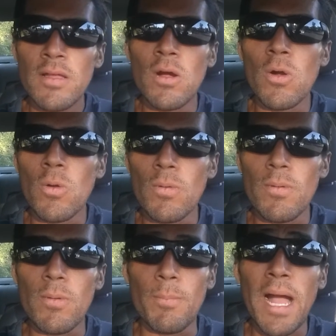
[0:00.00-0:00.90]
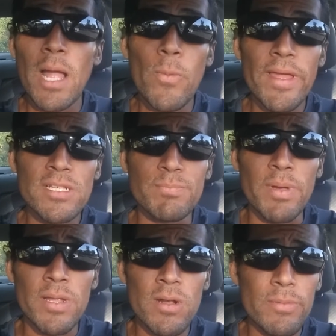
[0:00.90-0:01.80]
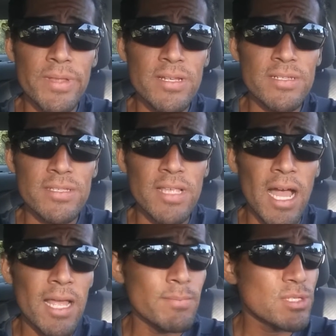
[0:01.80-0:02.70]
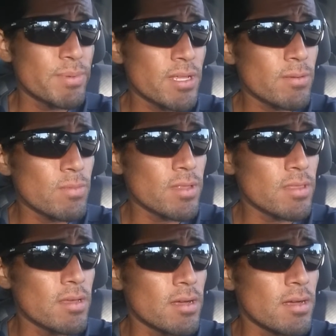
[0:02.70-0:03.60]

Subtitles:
my way is better, because I'm speaking with